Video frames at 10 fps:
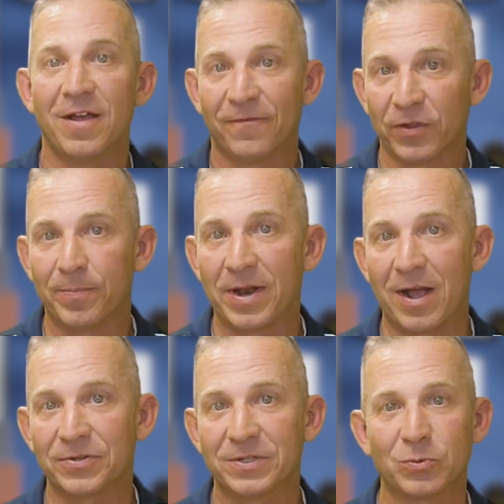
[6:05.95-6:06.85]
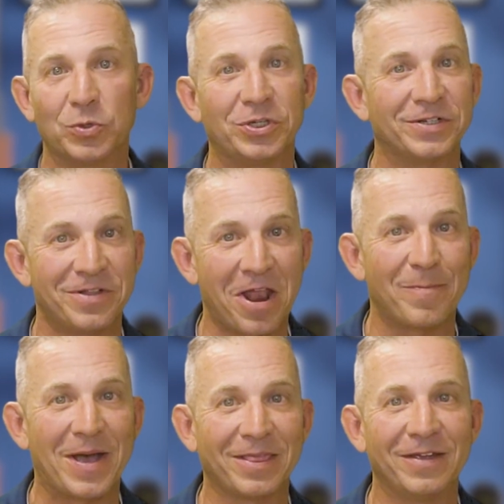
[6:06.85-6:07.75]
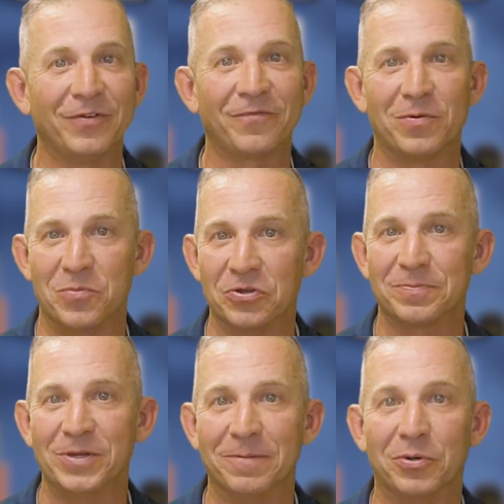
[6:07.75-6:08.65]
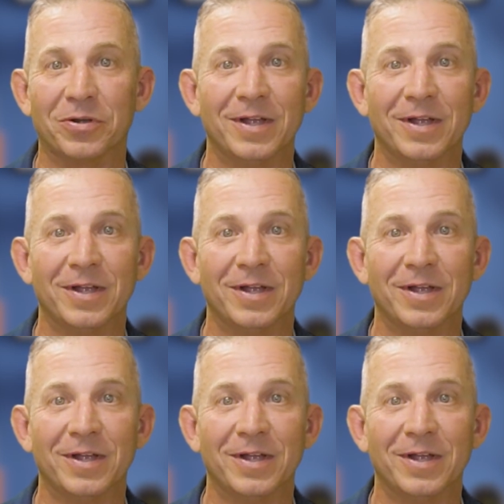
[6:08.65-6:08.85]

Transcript: flipping houses, which is not a bad living for most people.